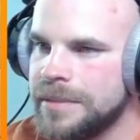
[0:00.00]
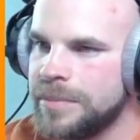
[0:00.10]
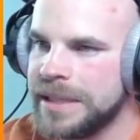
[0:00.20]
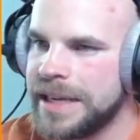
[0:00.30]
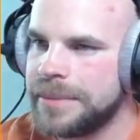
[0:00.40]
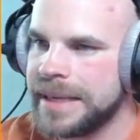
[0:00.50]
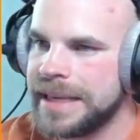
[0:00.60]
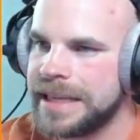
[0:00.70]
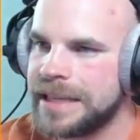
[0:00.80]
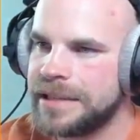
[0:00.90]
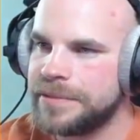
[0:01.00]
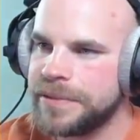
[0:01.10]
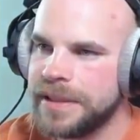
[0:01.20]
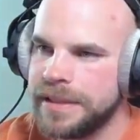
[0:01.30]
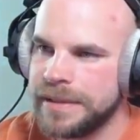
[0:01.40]
But now we have
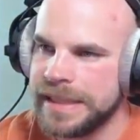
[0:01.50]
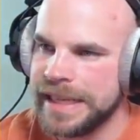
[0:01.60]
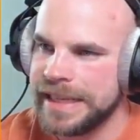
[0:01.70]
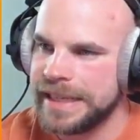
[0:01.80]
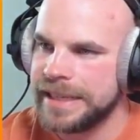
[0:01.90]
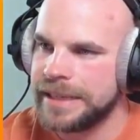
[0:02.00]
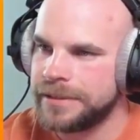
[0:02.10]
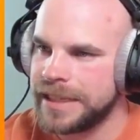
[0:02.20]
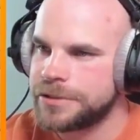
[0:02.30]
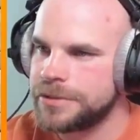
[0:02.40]
the Yeti Electro